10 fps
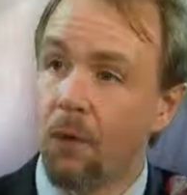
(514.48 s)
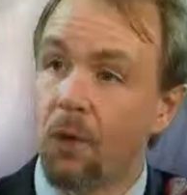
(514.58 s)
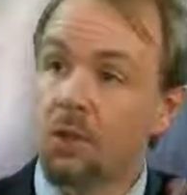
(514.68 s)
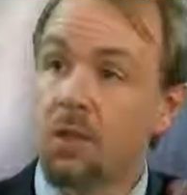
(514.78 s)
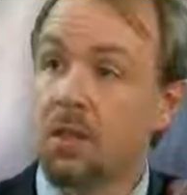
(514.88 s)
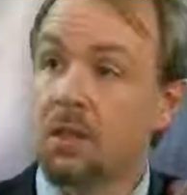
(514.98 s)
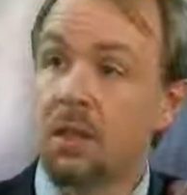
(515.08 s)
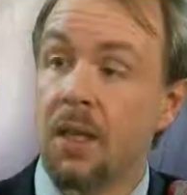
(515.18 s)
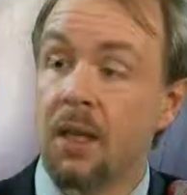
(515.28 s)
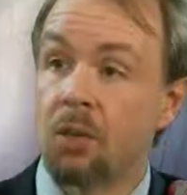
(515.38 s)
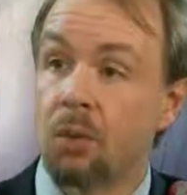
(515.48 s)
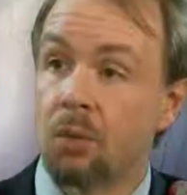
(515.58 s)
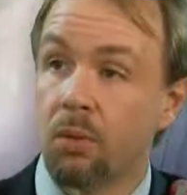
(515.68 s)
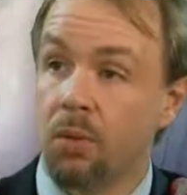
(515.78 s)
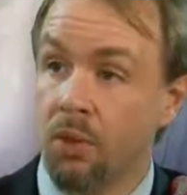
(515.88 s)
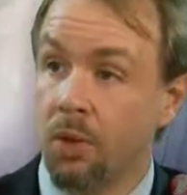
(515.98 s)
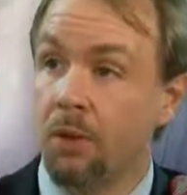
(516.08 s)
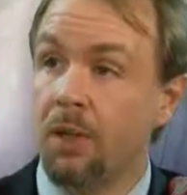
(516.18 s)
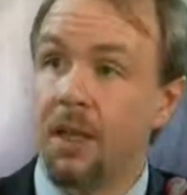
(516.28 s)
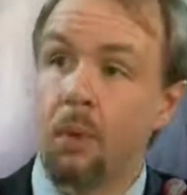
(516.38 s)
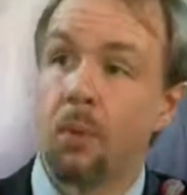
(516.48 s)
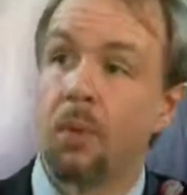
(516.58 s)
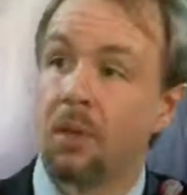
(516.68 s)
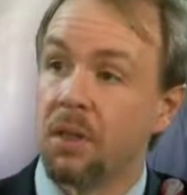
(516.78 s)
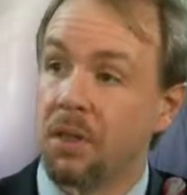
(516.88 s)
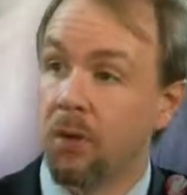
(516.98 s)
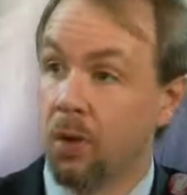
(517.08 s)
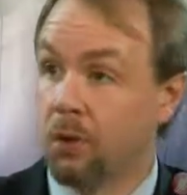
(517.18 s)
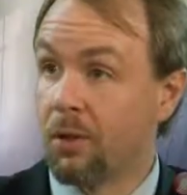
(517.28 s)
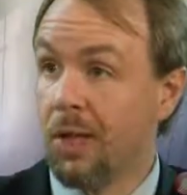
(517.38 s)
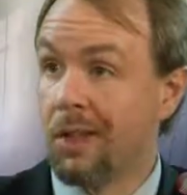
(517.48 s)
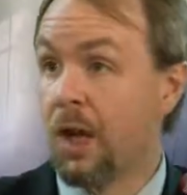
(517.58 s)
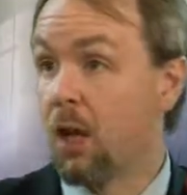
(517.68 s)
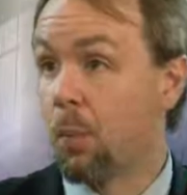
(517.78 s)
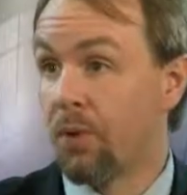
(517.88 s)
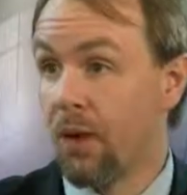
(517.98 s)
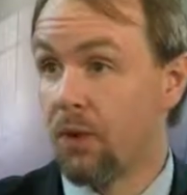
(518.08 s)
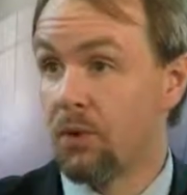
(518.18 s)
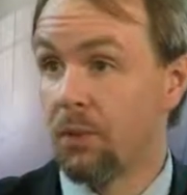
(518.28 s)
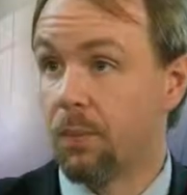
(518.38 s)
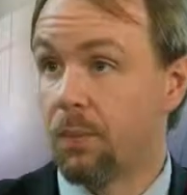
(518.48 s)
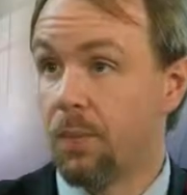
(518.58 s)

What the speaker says: The first is the actual security capabilities of their underlying hypervisor.